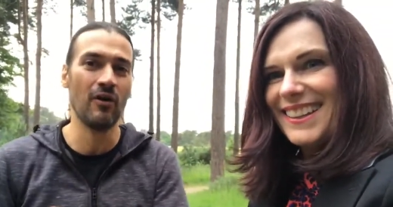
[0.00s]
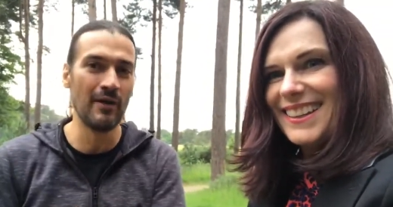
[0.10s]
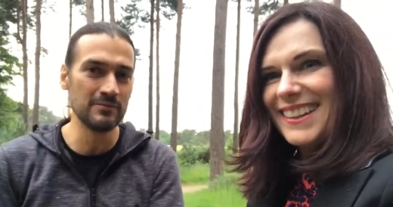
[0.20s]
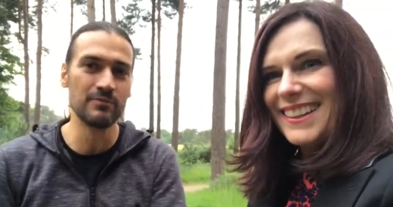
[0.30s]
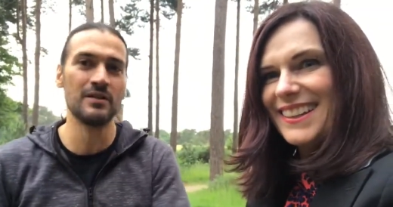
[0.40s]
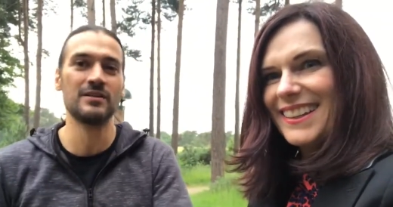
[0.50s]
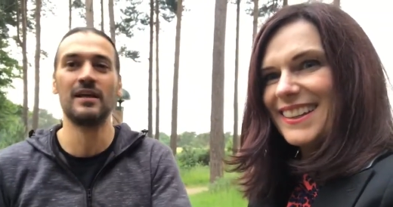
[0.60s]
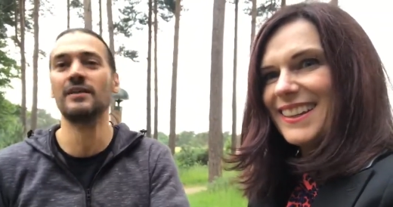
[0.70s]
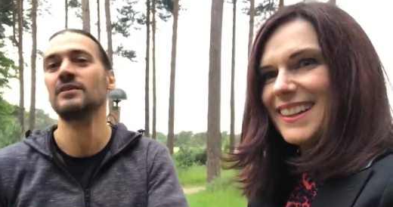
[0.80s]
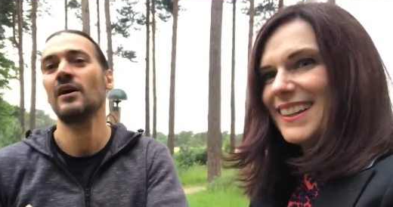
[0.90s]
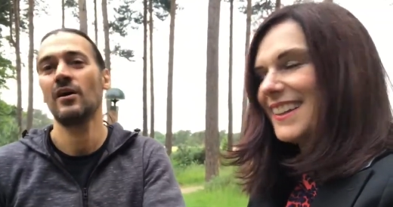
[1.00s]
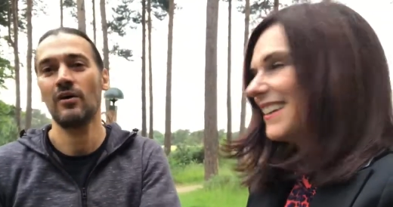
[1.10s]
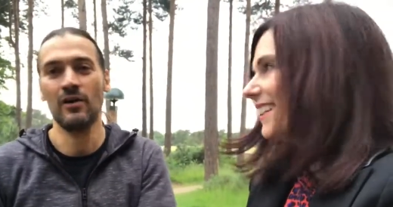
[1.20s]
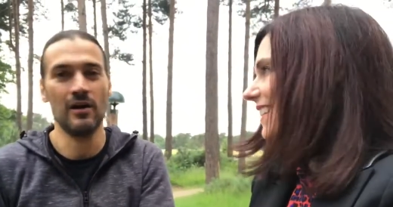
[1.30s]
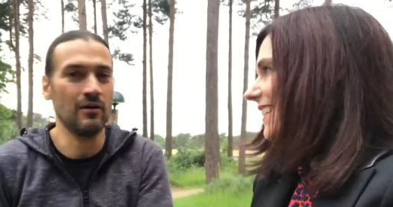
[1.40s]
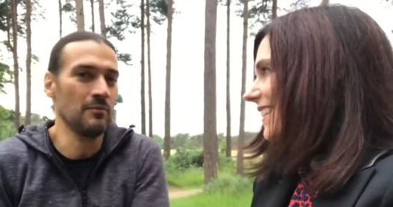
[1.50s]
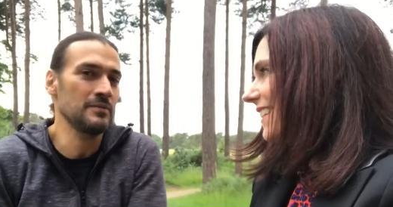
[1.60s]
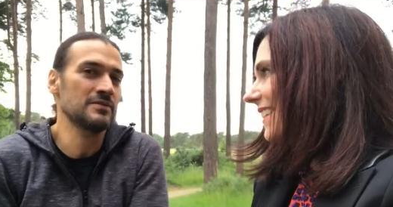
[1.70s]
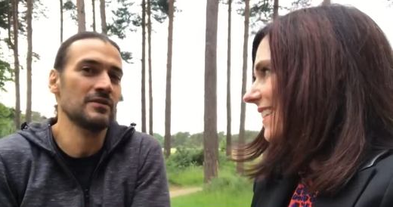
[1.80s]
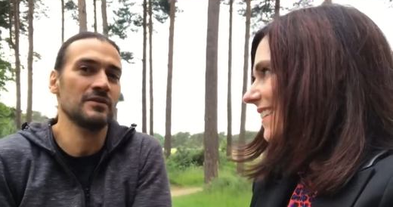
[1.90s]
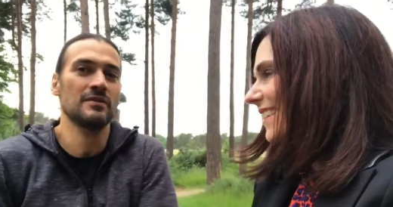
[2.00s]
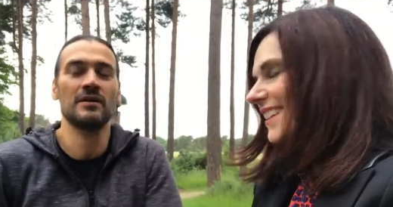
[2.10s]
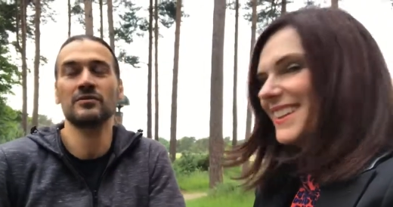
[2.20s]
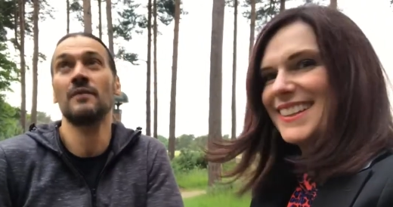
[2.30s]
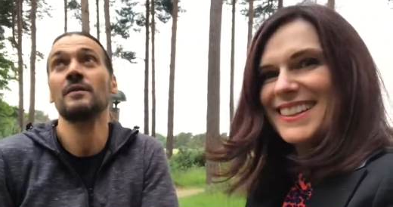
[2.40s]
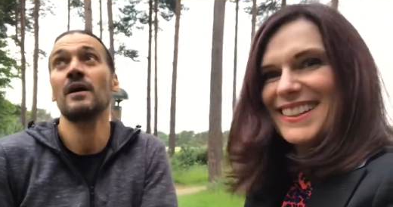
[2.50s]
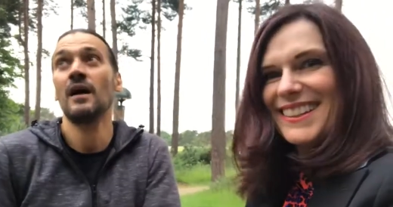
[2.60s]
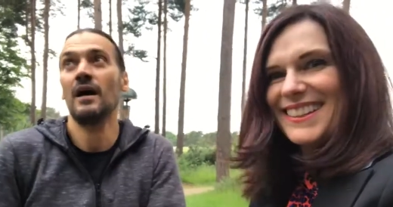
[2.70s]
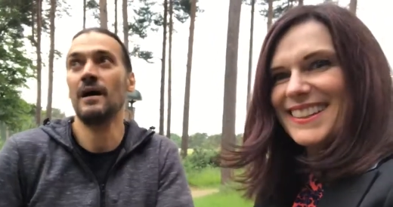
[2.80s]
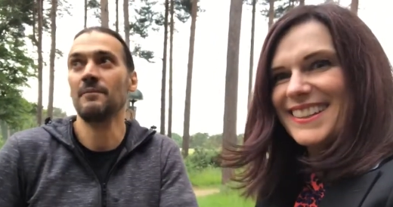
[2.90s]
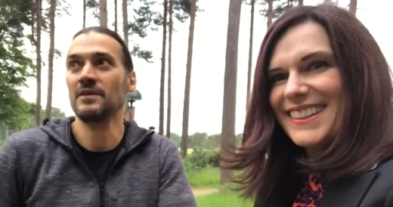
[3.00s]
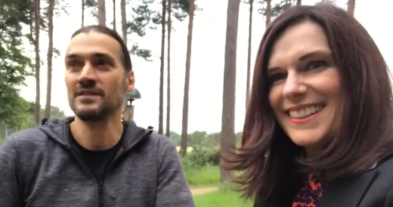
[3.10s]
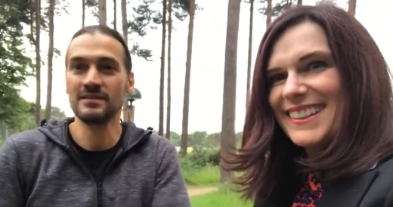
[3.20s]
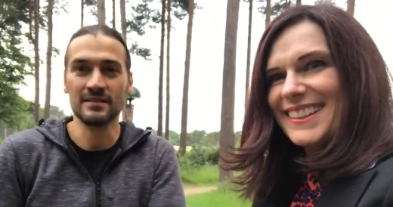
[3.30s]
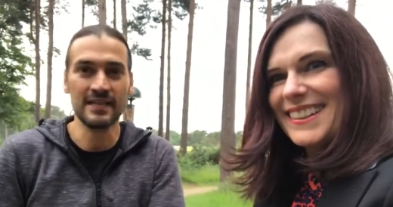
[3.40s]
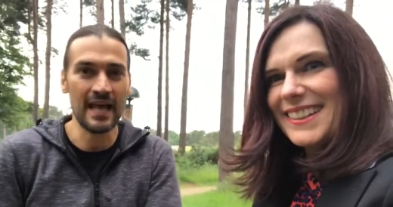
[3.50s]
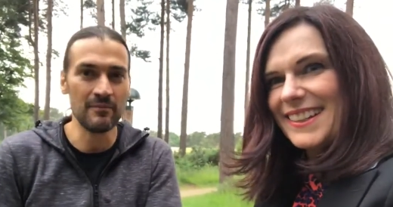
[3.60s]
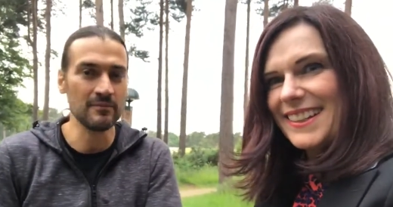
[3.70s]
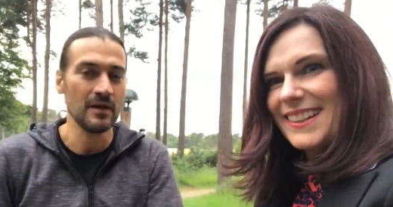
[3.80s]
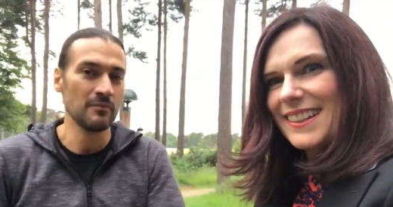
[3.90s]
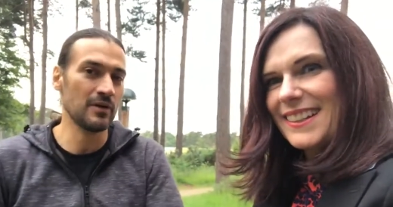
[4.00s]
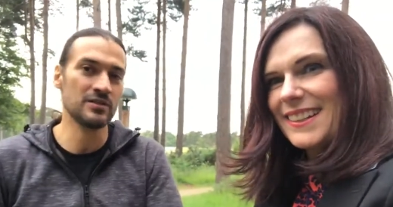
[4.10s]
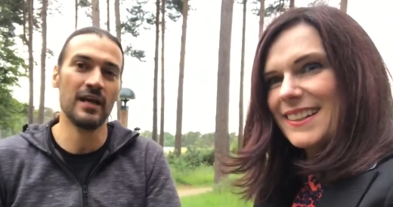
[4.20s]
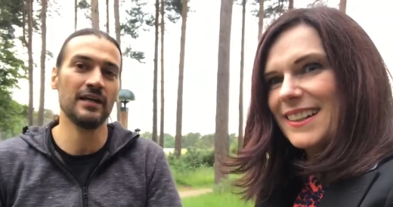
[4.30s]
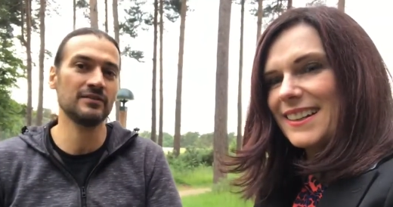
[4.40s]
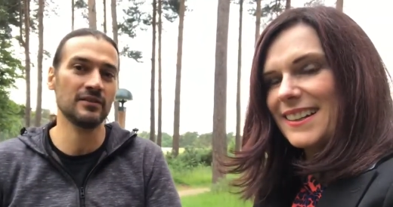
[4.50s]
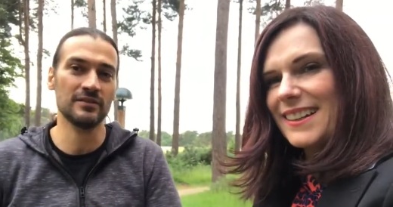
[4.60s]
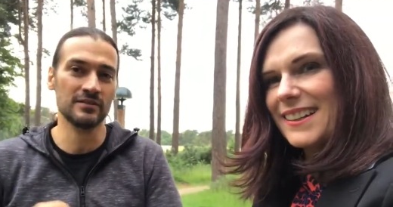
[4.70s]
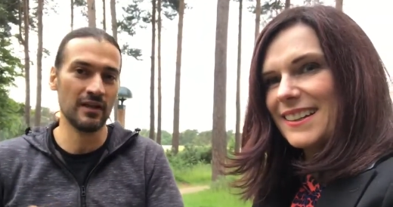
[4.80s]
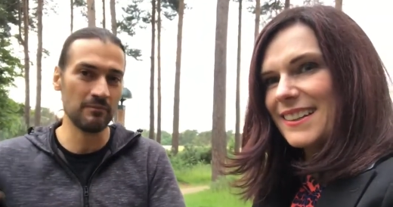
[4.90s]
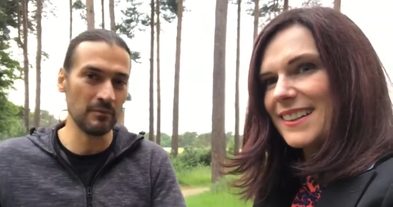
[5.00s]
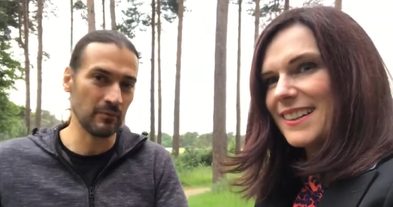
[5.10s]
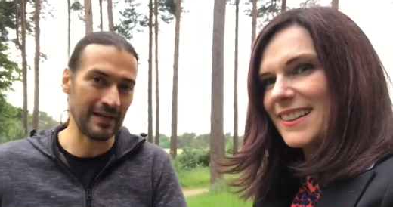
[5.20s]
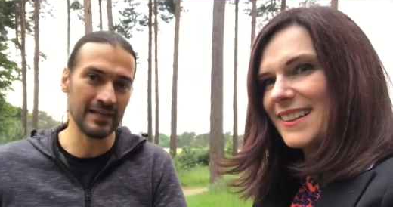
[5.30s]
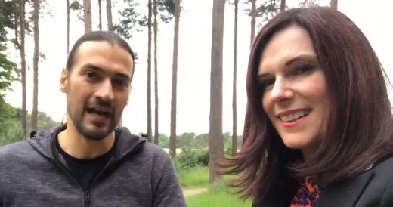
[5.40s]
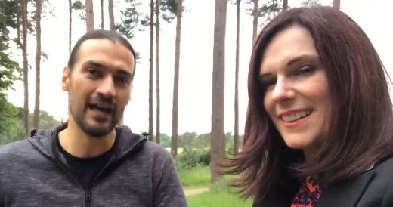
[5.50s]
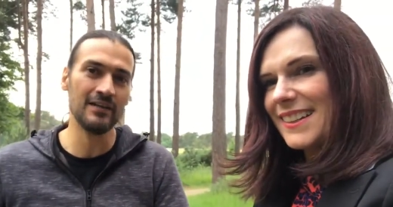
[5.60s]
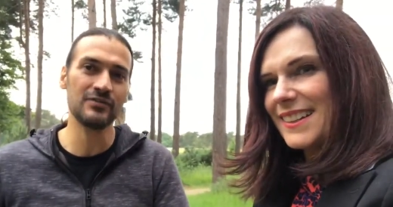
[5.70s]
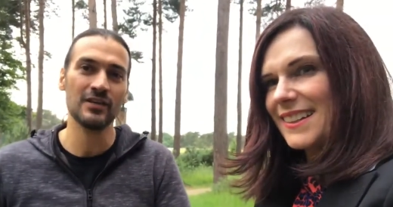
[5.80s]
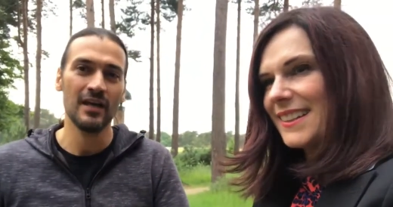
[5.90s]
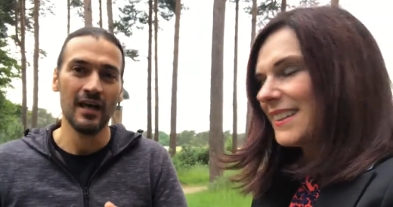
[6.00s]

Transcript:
Speaker 1: OWASP projects, or Open Security, uh, sorry, um, the, the SAM project. You know, there's a lot of people writing guides.